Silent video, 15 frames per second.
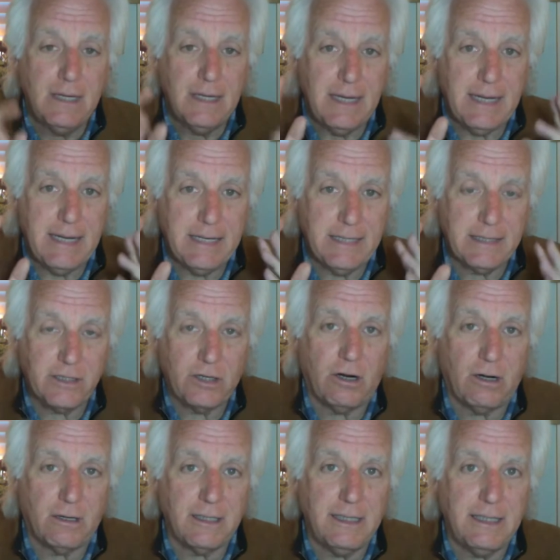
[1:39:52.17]
and
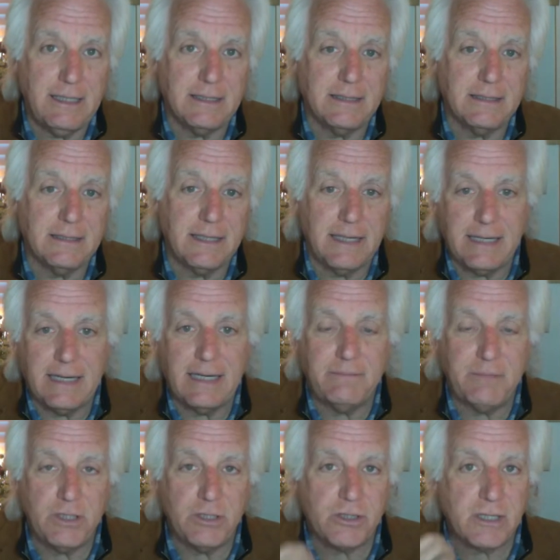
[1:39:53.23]
call in, and
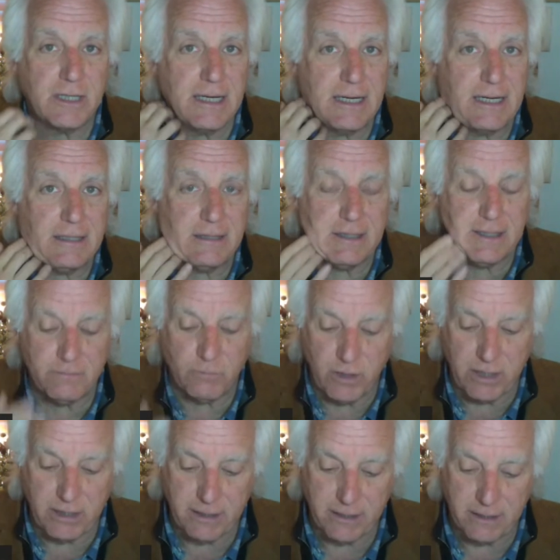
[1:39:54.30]
I'm usually on them
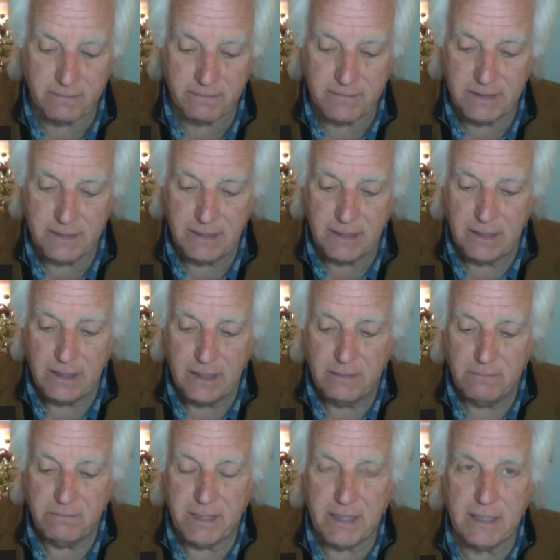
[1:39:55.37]
with him.
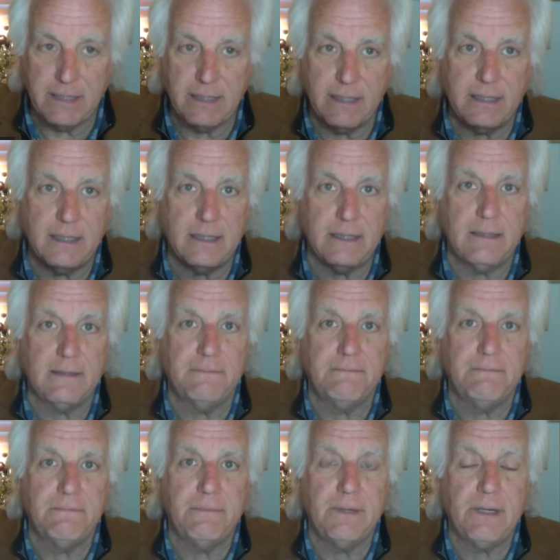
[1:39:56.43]
But uh,
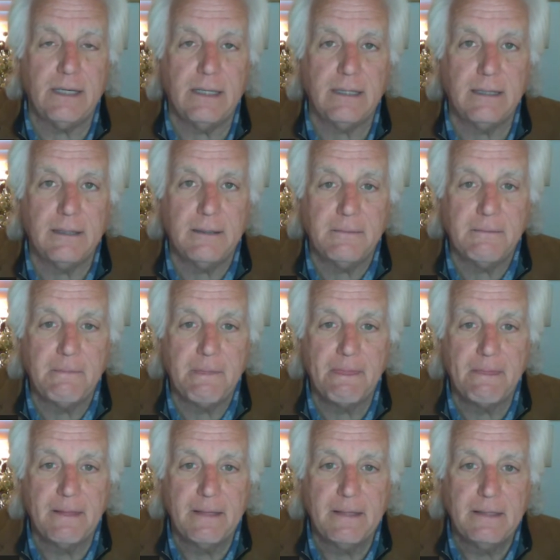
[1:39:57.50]
um,
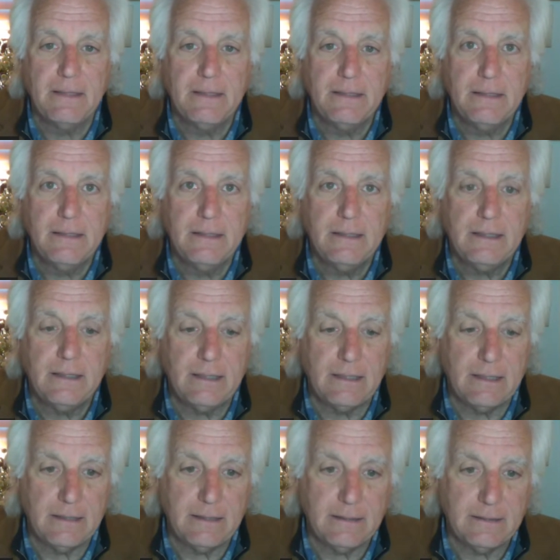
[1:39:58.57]
uh,
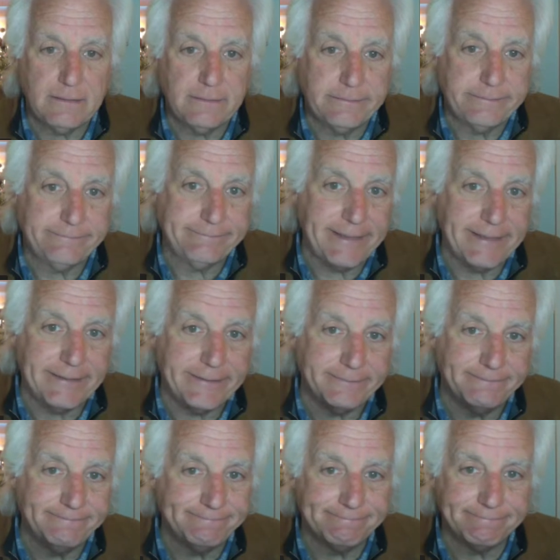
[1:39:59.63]
uh, yeah,
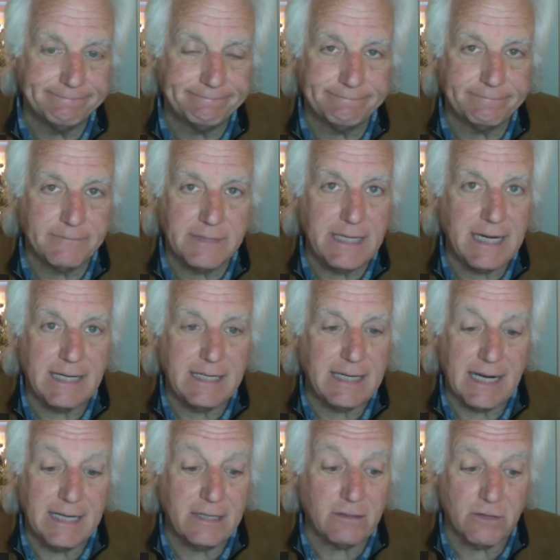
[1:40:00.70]

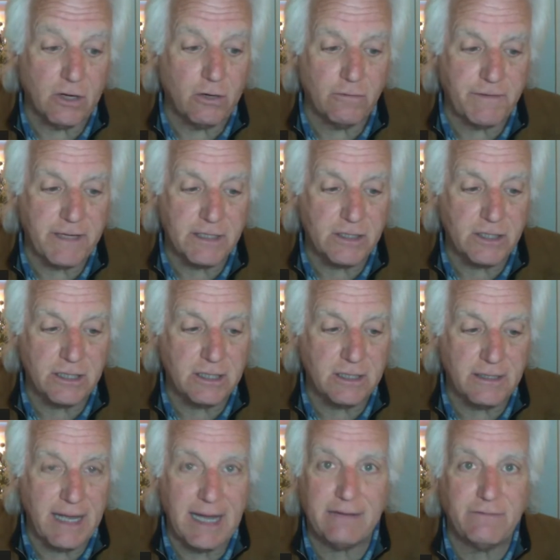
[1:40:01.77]
I don't know if he's going
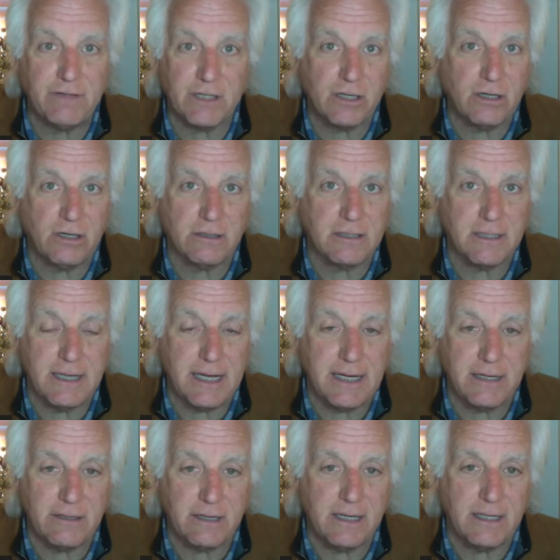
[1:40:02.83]
to have a call today
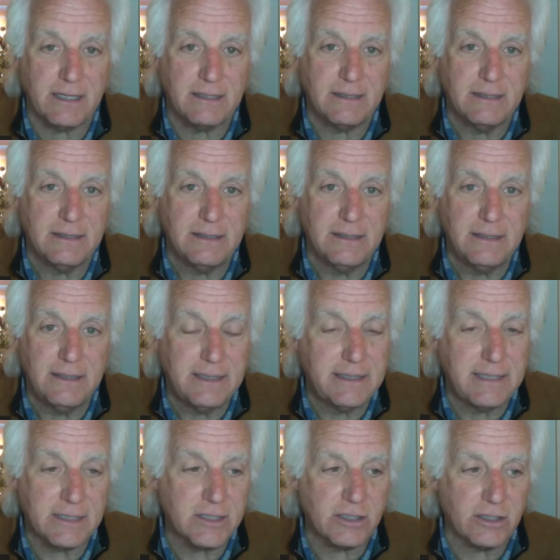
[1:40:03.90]
or not.
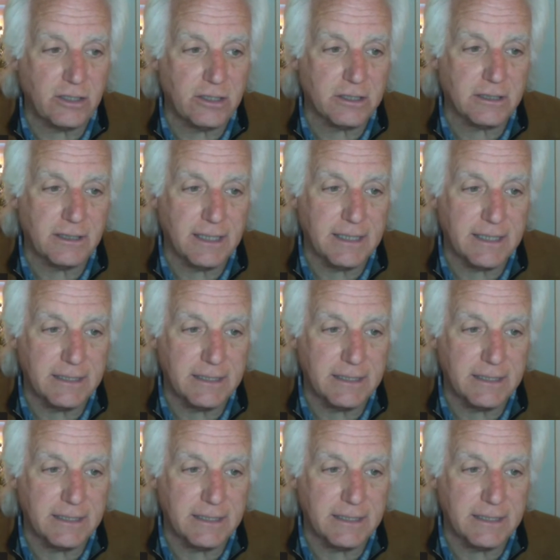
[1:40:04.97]
Doesn't look like